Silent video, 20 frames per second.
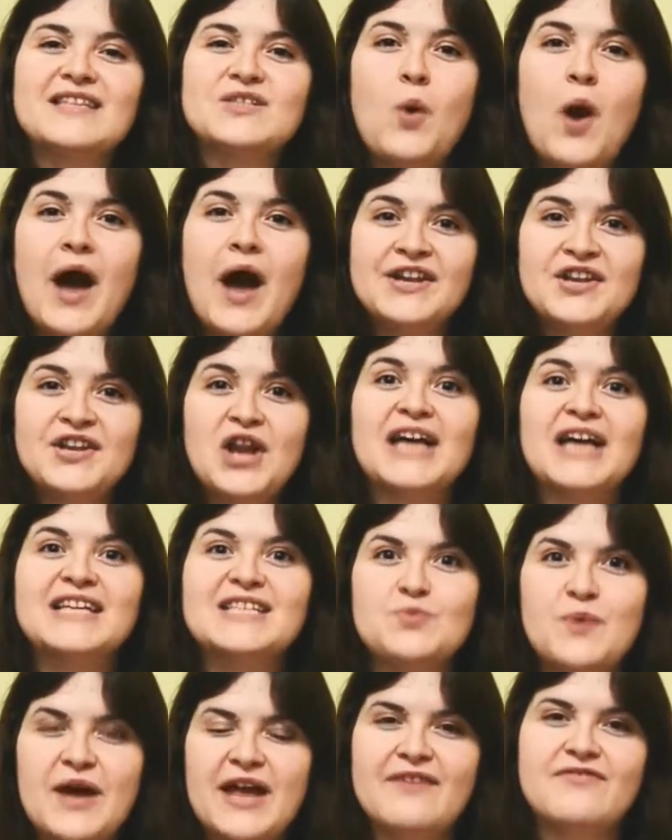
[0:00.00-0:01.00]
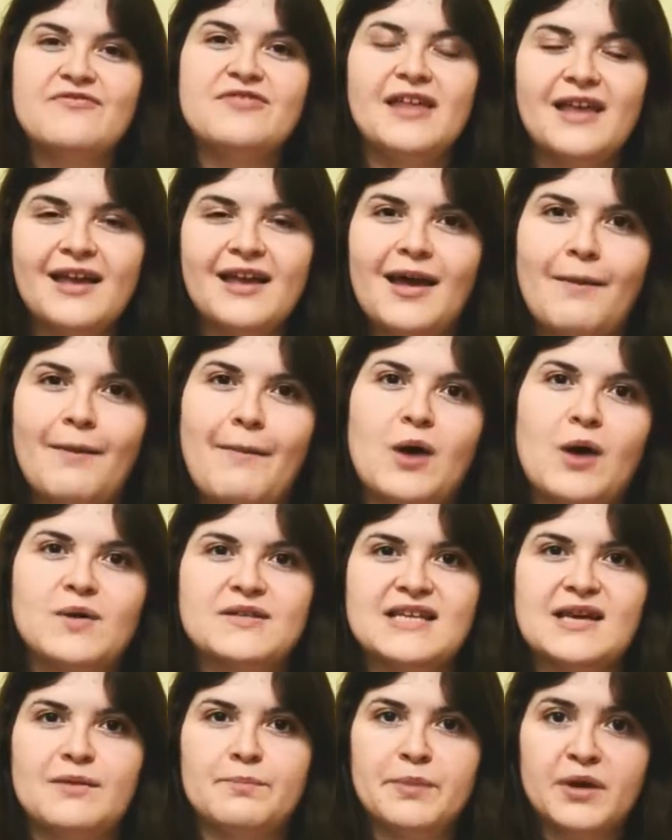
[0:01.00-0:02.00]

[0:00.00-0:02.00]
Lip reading: quite a nice way of thinking about it,